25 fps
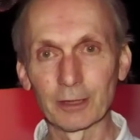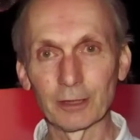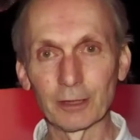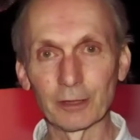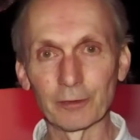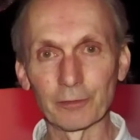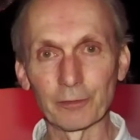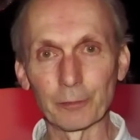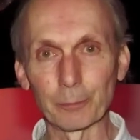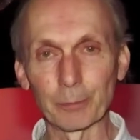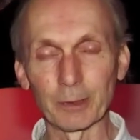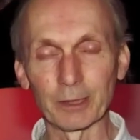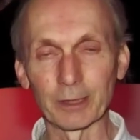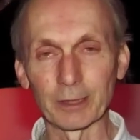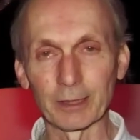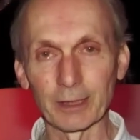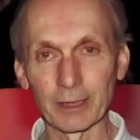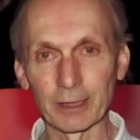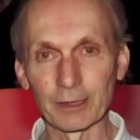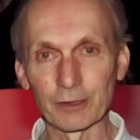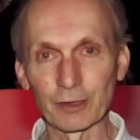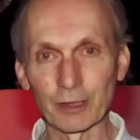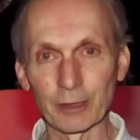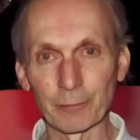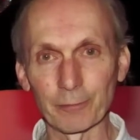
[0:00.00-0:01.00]
offered by
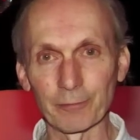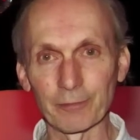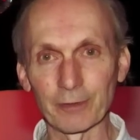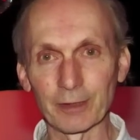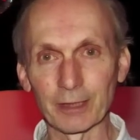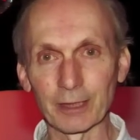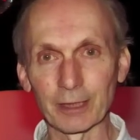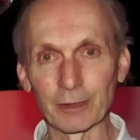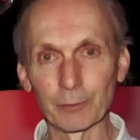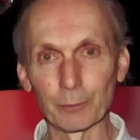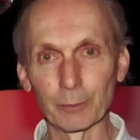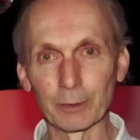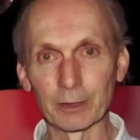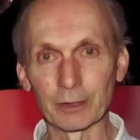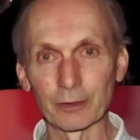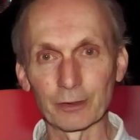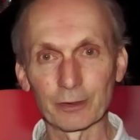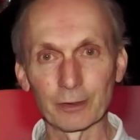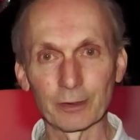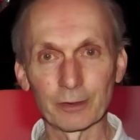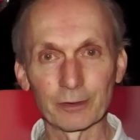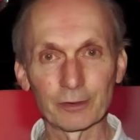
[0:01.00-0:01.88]
HMV which